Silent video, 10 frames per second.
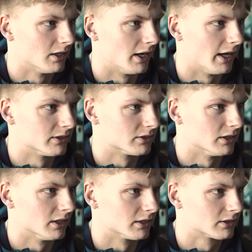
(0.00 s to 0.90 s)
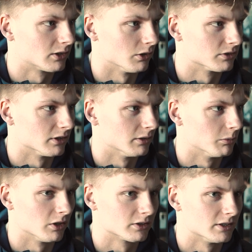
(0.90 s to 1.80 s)
actually constantly
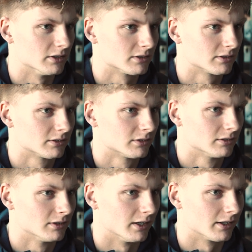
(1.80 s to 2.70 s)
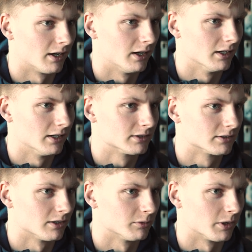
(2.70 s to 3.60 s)
watched his highlights and
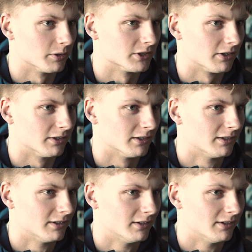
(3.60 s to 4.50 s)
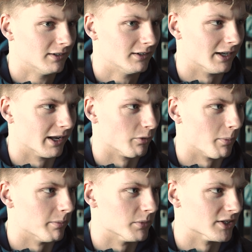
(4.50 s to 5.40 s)
stuff when I was younger, and I
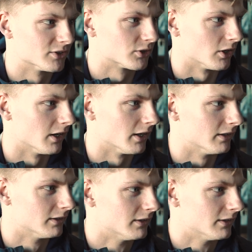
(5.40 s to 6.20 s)
remembered his try